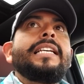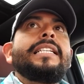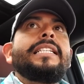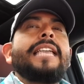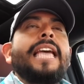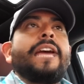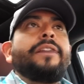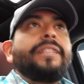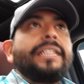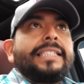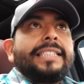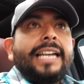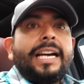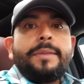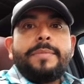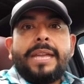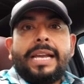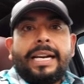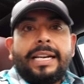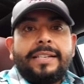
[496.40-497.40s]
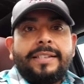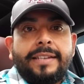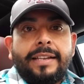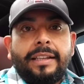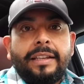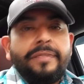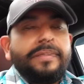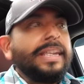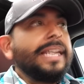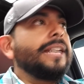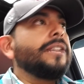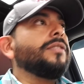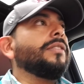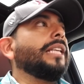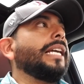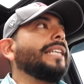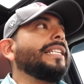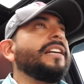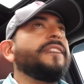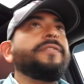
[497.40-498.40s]
every time that I sell a vehicle,
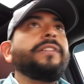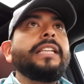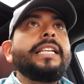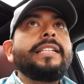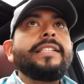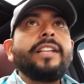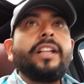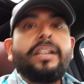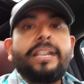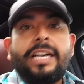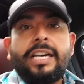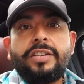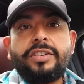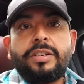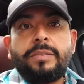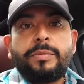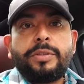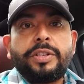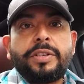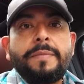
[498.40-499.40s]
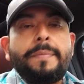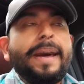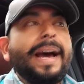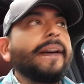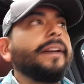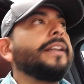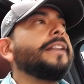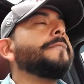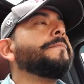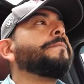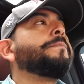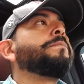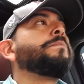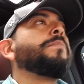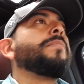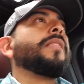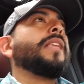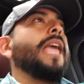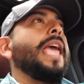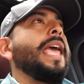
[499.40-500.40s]
I definitely tell customers about it.
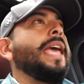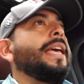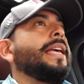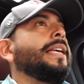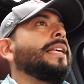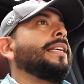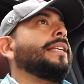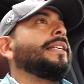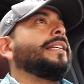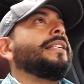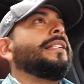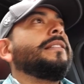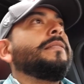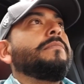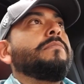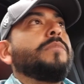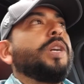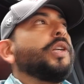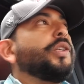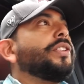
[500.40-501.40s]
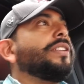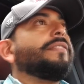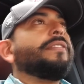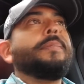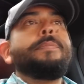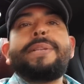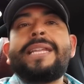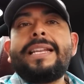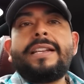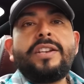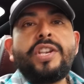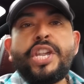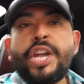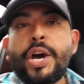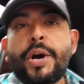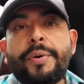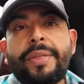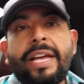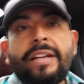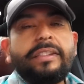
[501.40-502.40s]
And most of them didn't
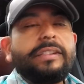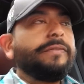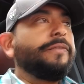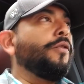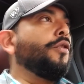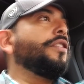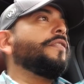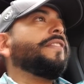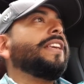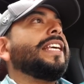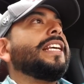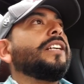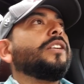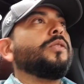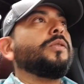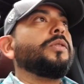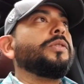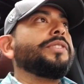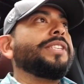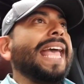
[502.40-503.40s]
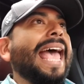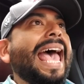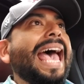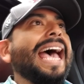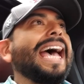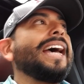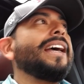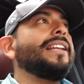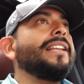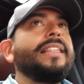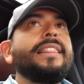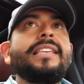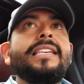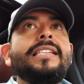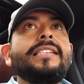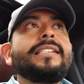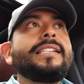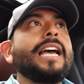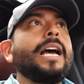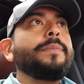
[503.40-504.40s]
know that the Ford vehicles had
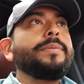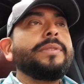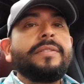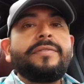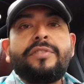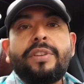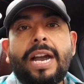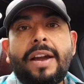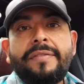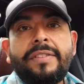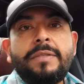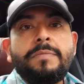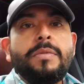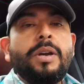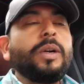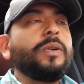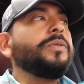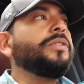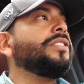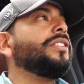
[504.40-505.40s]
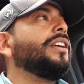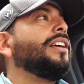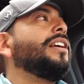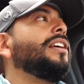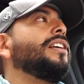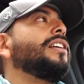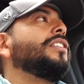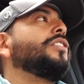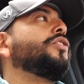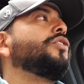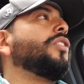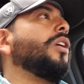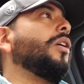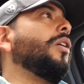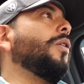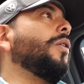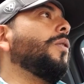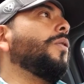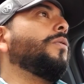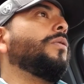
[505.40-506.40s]
these types of driving modes.
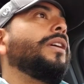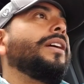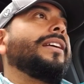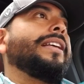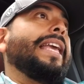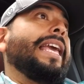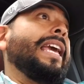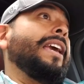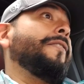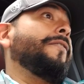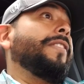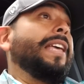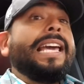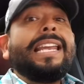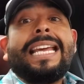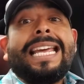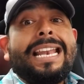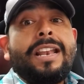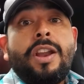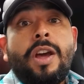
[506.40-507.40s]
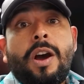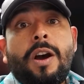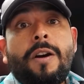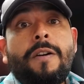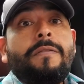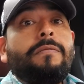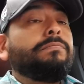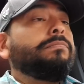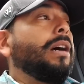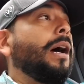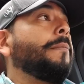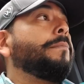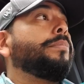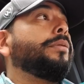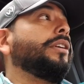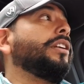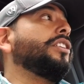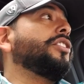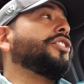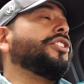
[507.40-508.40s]
So if they didn't know, I'm
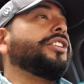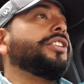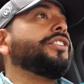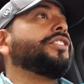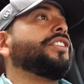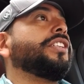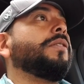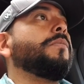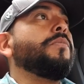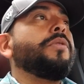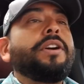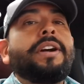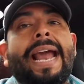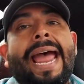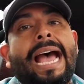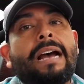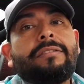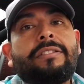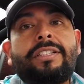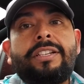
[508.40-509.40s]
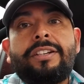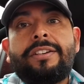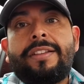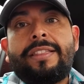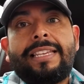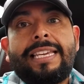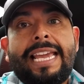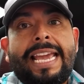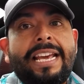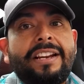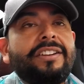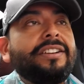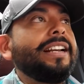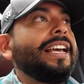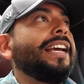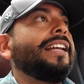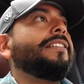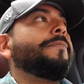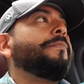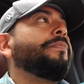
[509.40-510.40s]
pretty sure somewhere out there in the
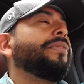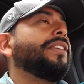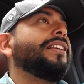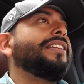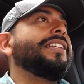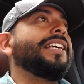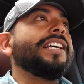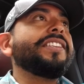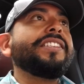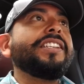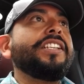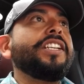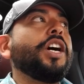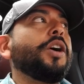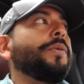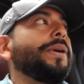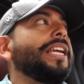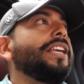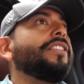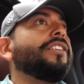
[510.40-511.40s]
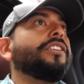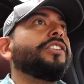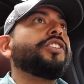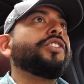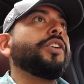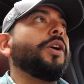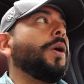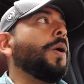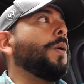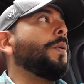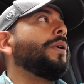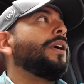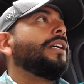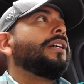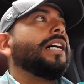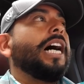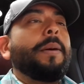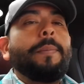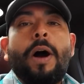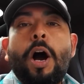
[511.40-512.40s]
internet doesn't know either. So
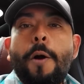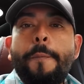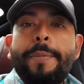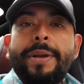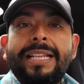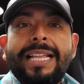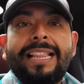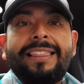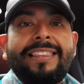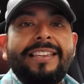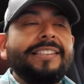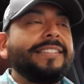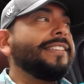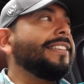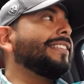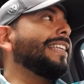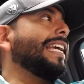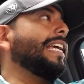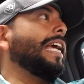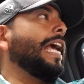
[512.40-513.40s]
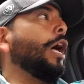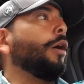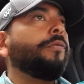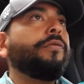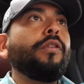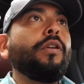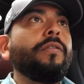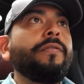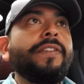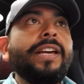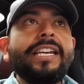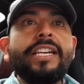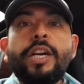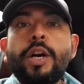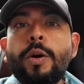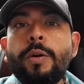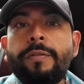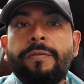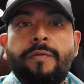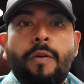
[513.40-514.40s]
I'm hoping that this is a helpful
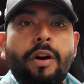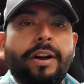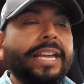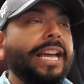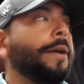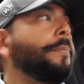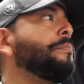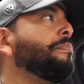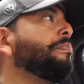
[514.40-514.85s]
video for you.